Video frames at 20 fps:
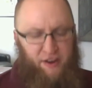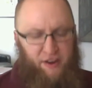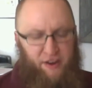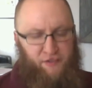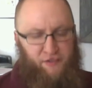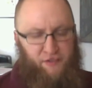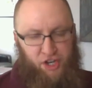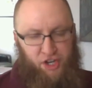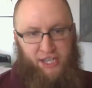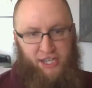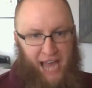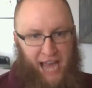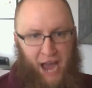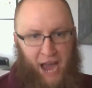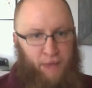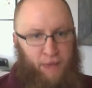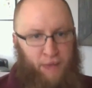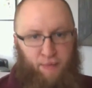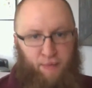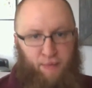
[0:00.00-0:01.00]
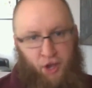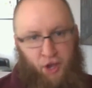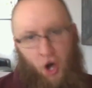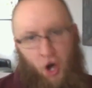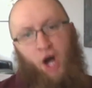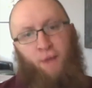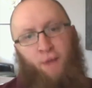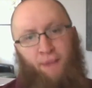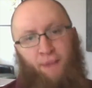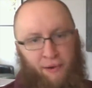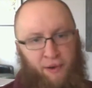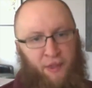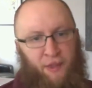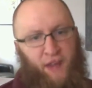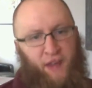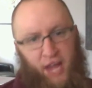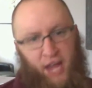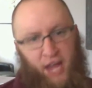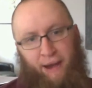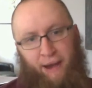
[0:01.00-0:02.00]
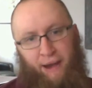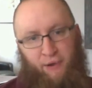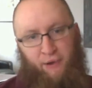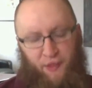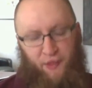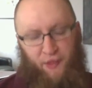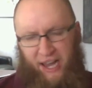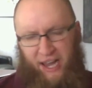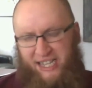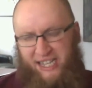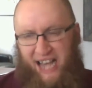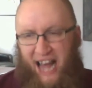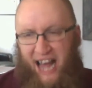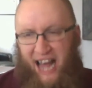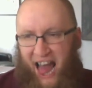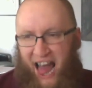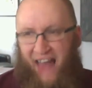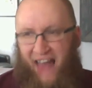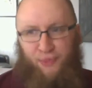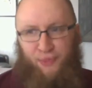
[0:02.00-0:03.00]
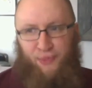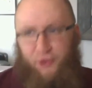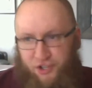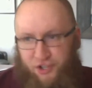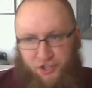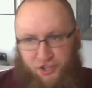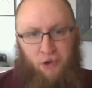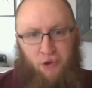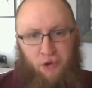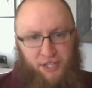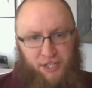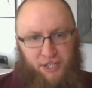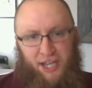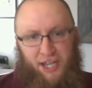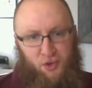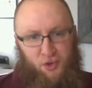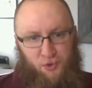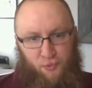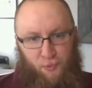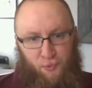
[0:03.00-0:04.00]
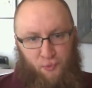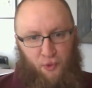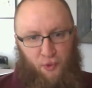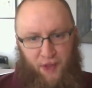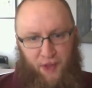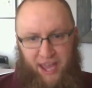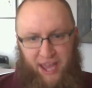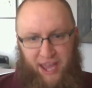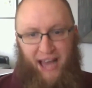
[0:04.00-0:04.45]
And there's no such thing as trying to change the world apolitically.